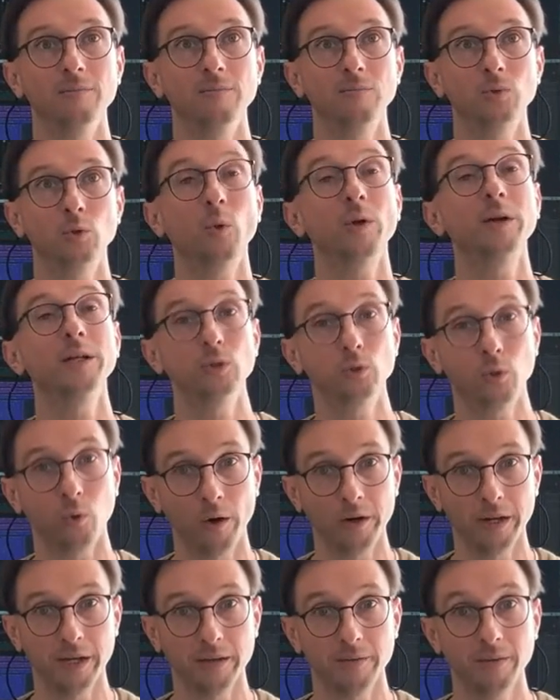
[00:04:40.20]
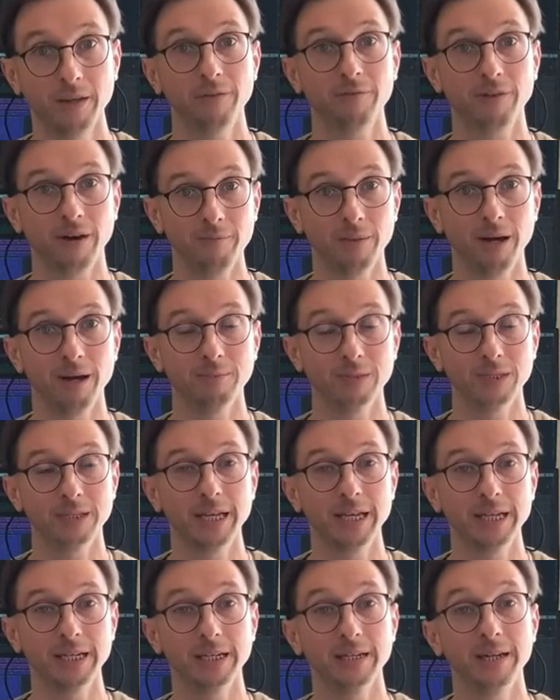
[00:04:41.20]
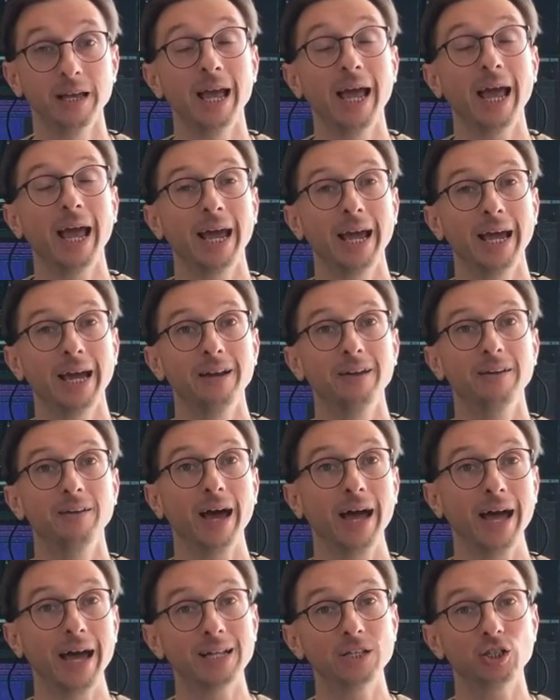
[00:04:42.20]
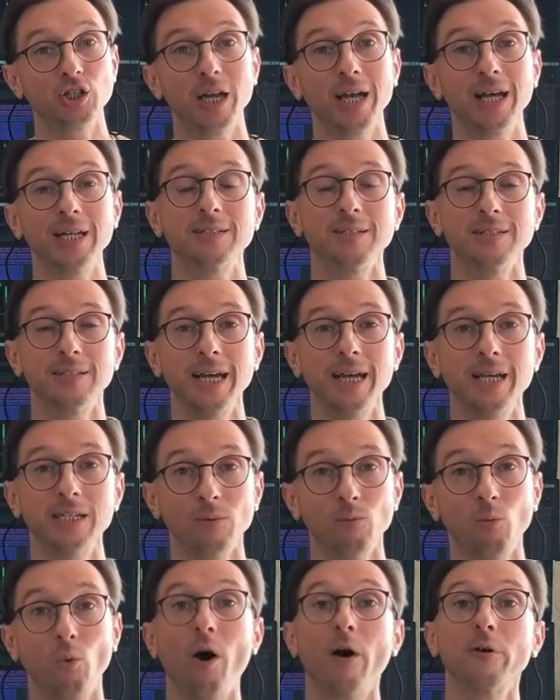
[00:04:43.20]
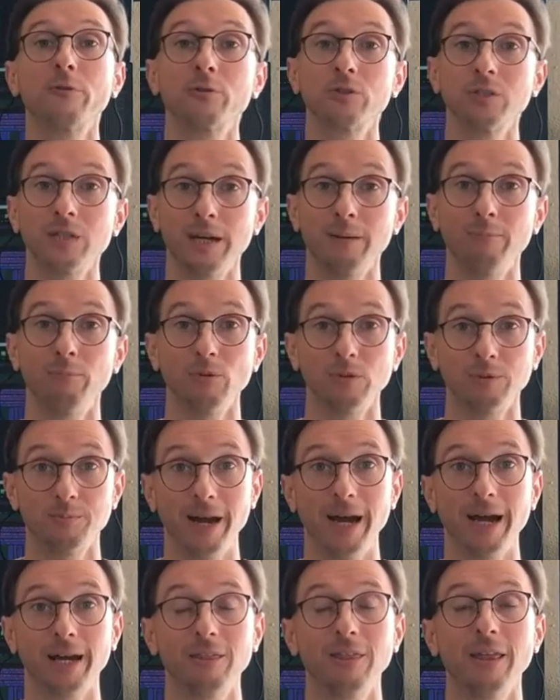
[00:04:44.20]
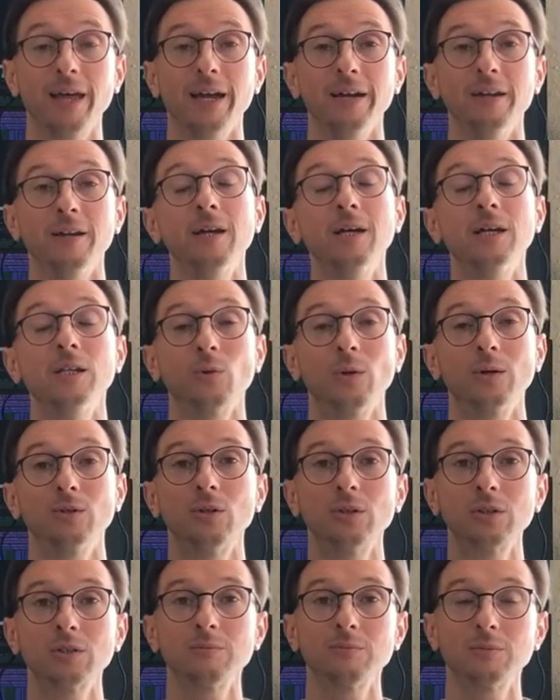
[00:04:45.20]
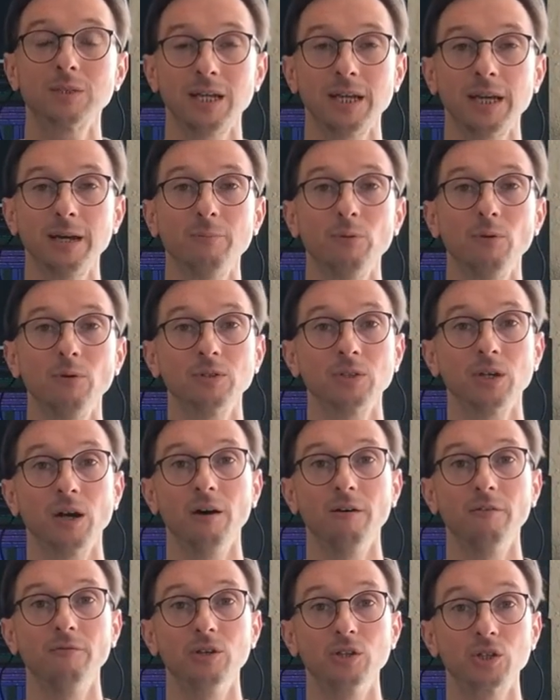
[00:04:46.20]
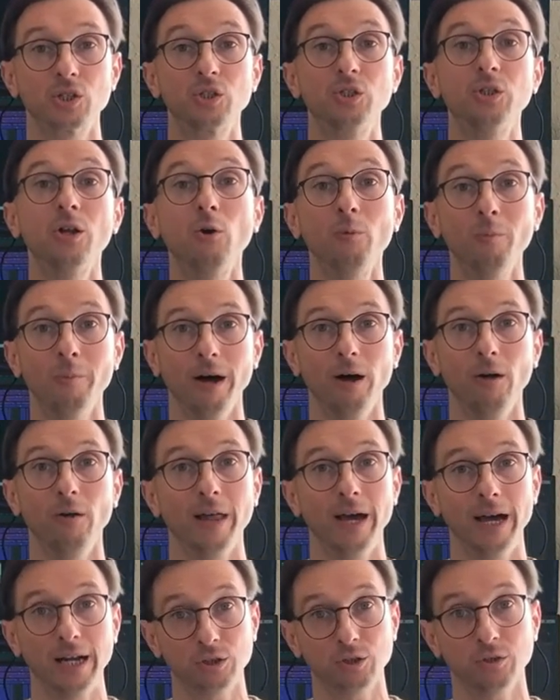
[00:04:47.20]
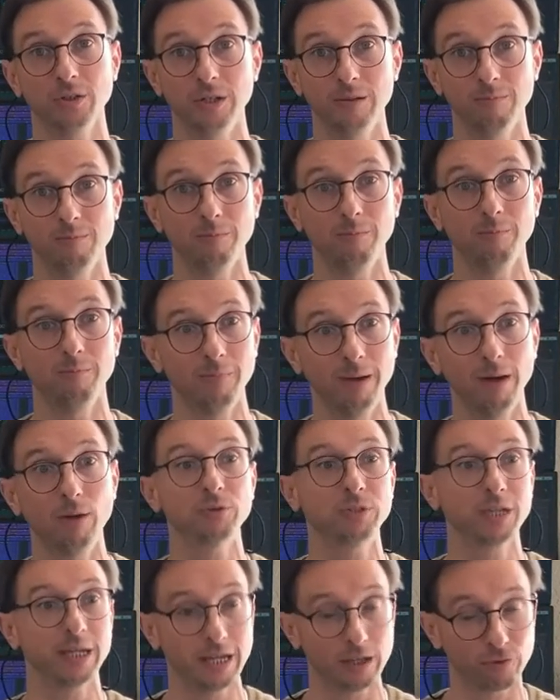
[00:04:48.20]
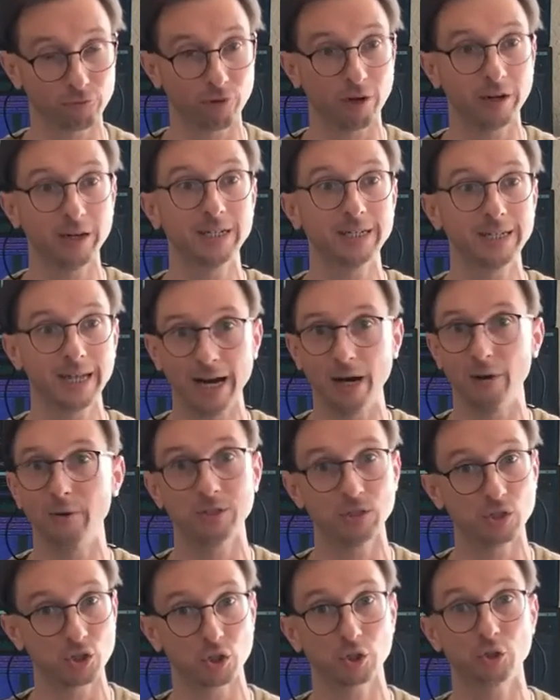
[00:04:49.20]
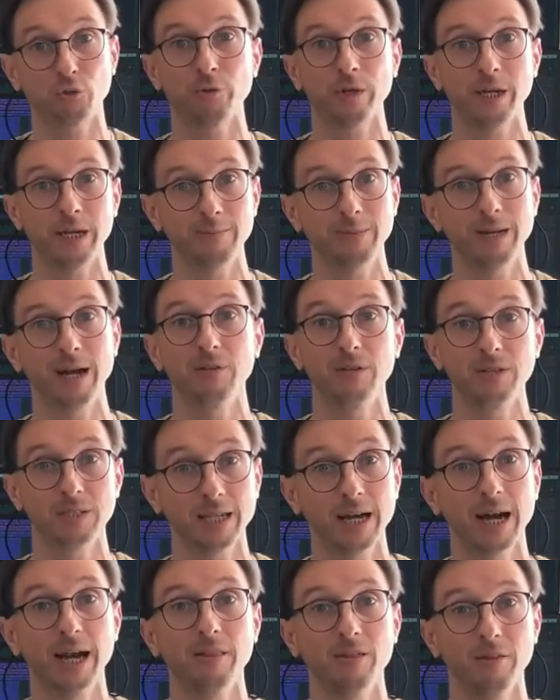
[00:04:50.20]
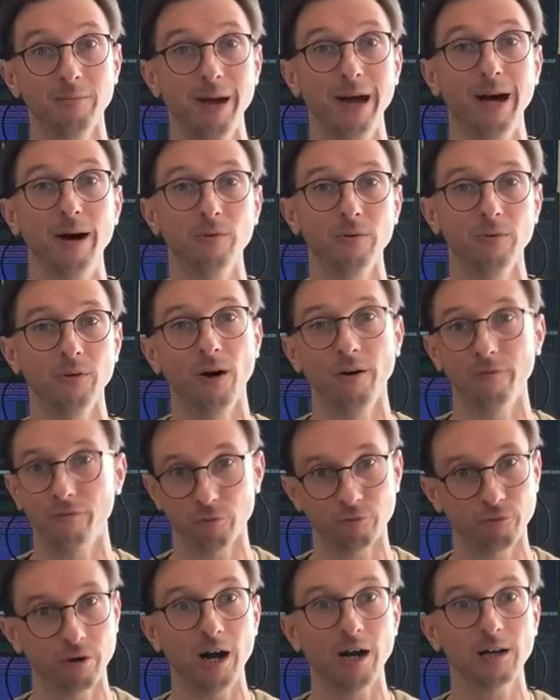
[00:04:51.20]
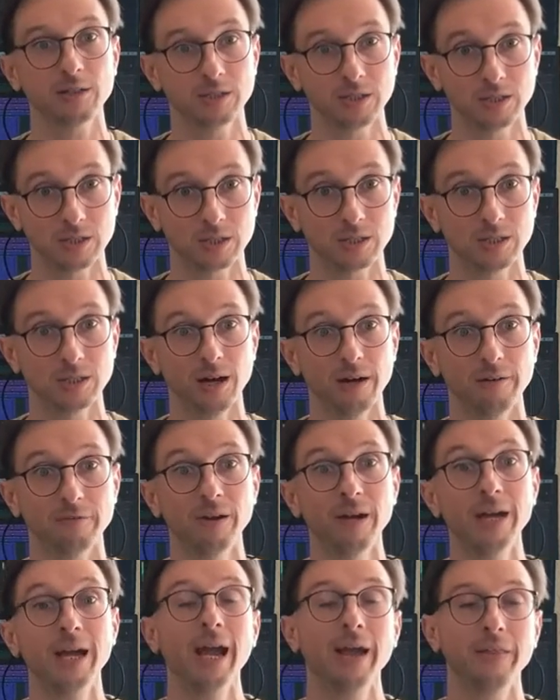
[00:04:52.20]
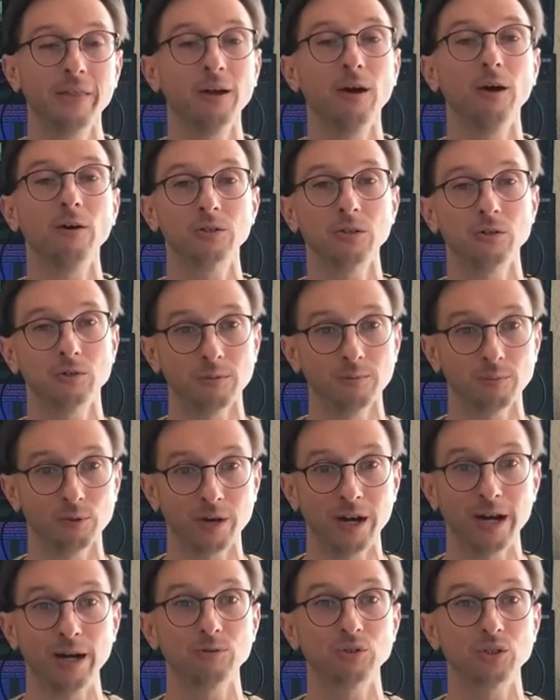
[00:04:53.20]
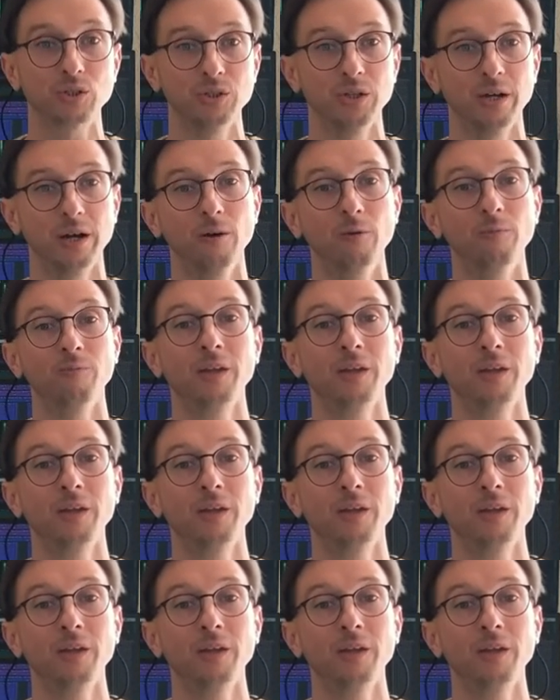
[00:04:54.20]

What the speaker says: 2020, if I'm not mistaken, and had a chance to take some water samples back then. So I took some samples of the snow melt actually melting and running down as a stream down the side of the mountain off the rocks and stuff, and then also some ground snow.